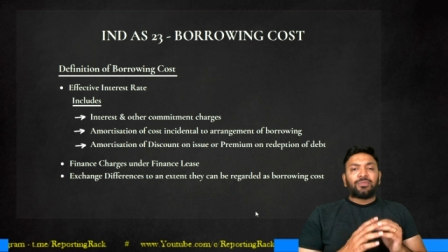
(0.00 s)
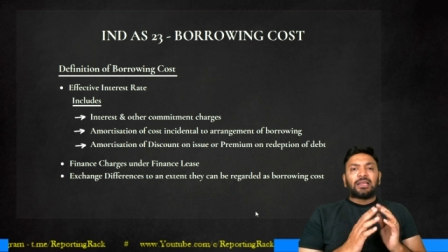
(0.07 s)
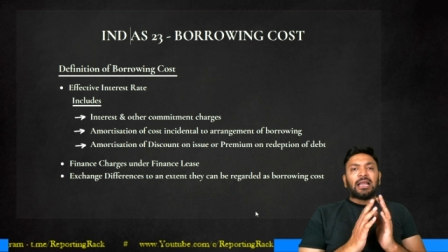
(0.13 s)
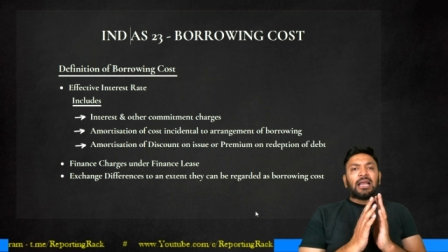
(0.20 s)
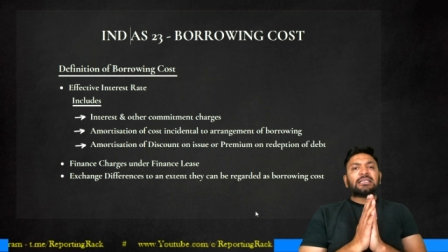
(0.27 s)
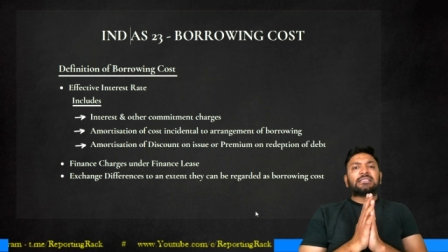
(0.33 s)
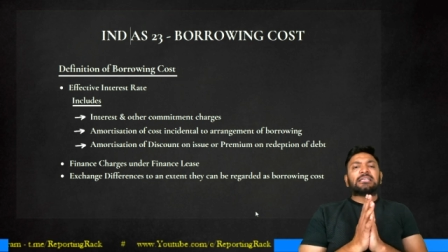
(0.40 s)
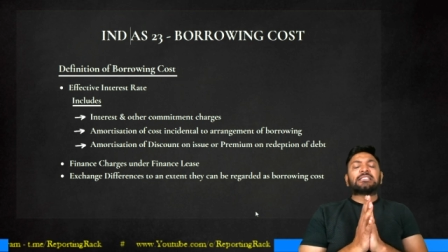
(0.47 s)

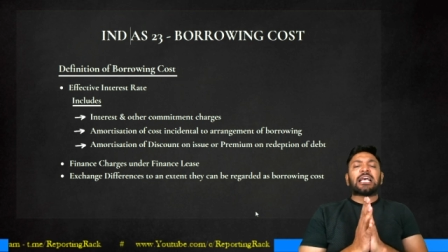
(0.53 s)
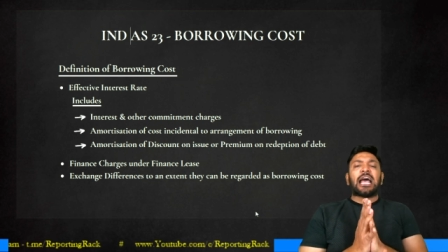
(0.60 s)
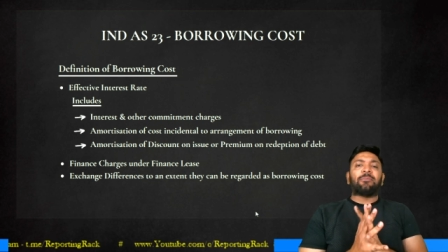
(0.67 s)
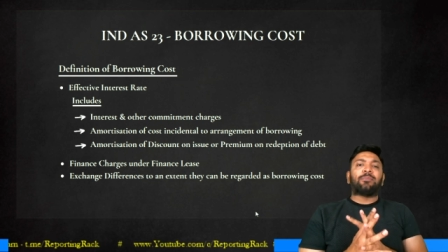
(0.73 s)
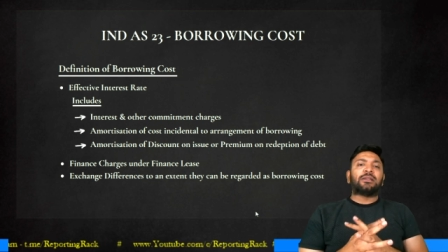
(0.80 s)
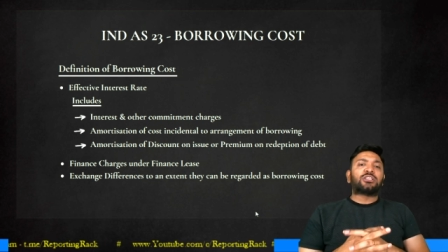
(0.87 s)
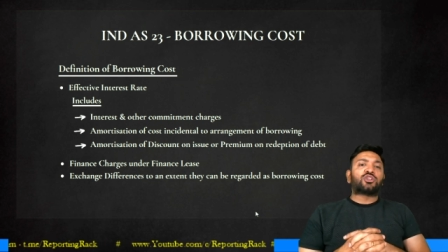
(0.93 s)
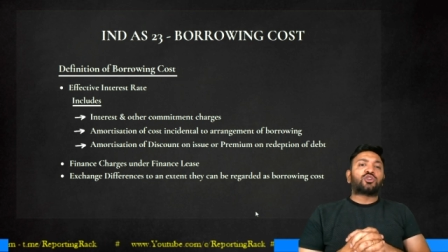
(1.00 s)
Guys, this
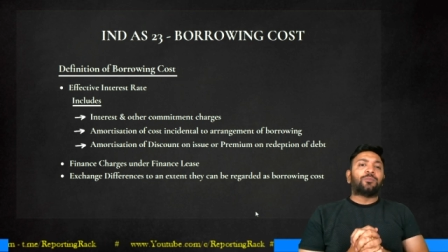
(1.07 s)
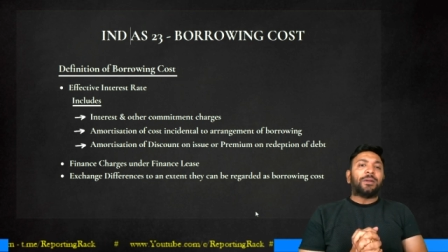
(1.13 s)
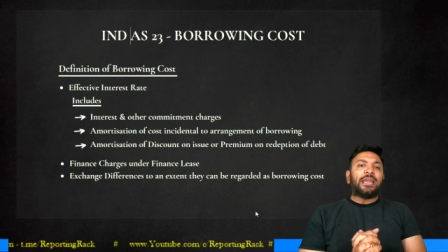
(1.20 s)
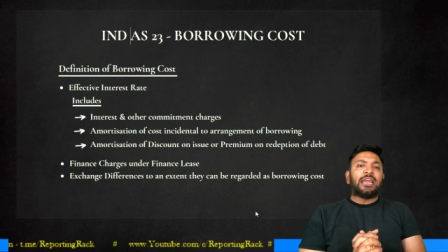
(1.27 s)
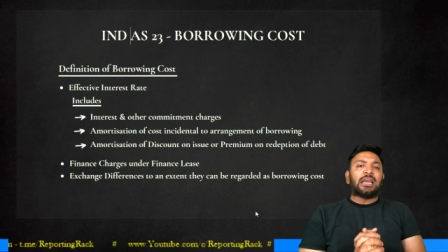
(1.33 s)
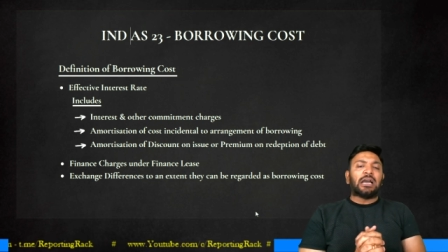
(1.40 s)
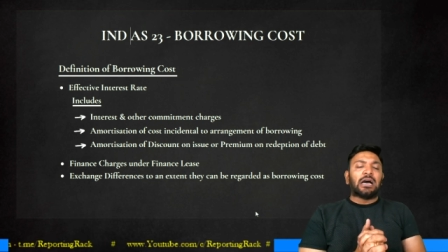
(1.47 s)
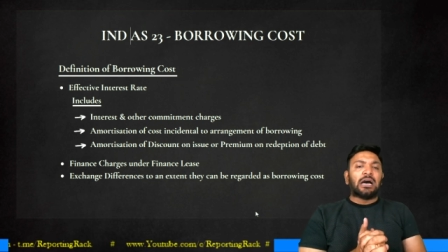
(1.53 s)
happens to
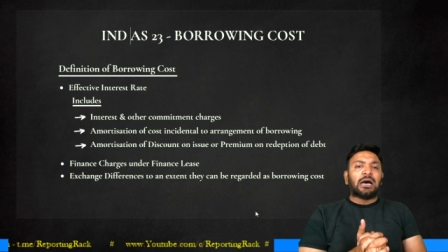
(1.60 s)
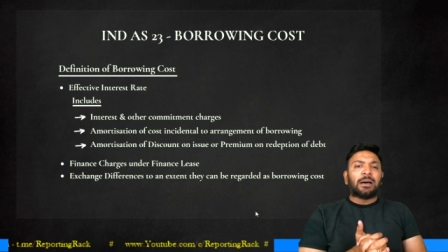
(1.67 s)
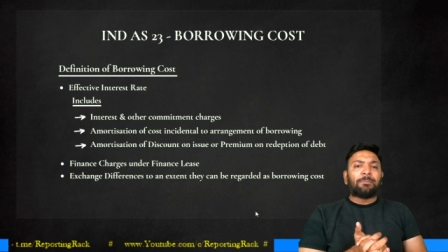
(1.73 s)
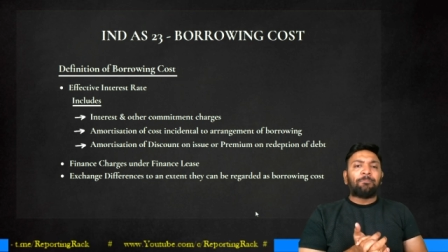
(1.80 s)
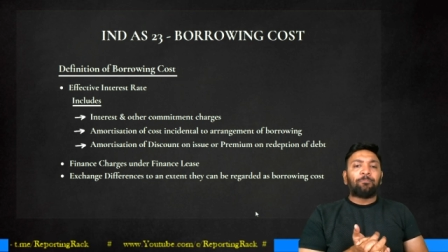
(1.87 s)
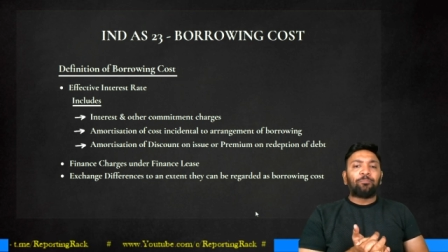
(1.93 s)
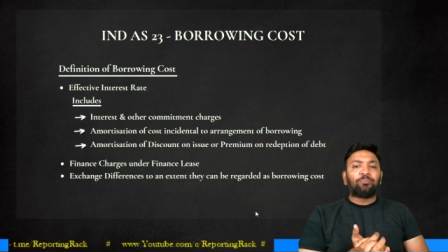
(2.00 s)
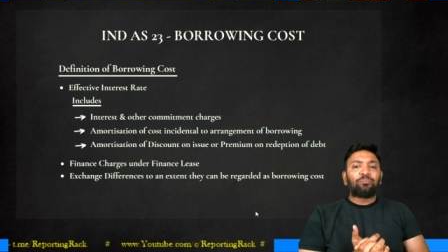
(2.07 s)
be a